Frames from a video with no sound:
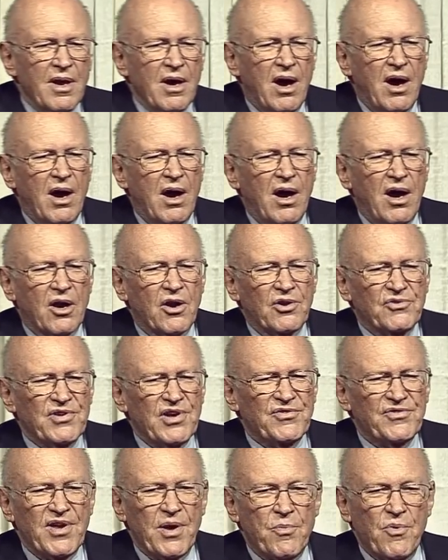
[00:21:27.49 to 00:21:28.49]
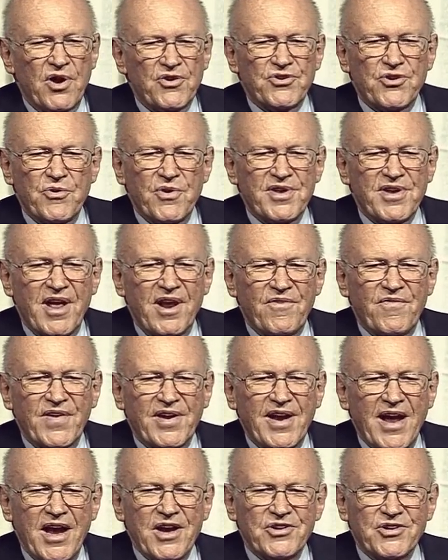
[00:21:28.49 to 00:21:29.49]
because he said, what's your
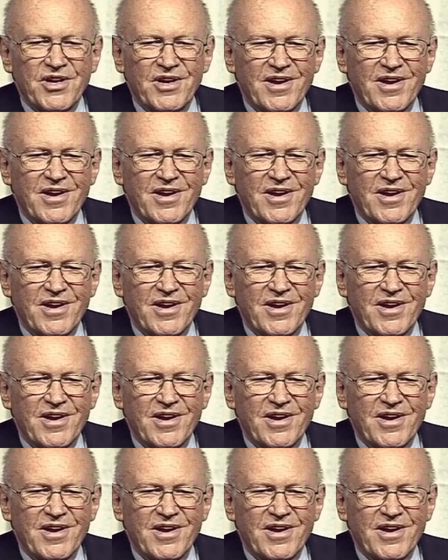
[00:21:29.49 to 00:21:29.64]
identification?